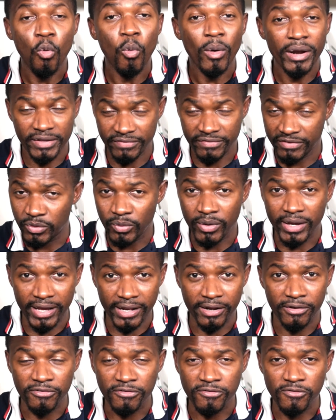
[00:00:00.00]
whatever you
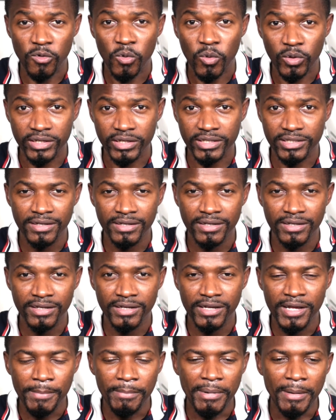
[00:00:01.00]
can afford.
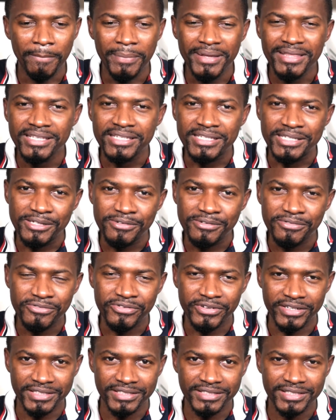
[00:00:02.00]
But be the
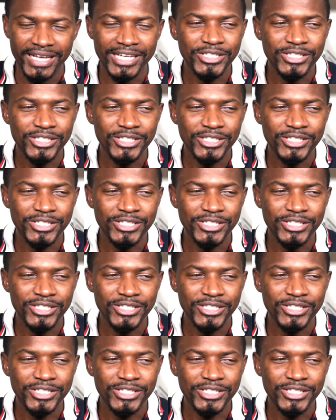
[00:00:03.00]
difference.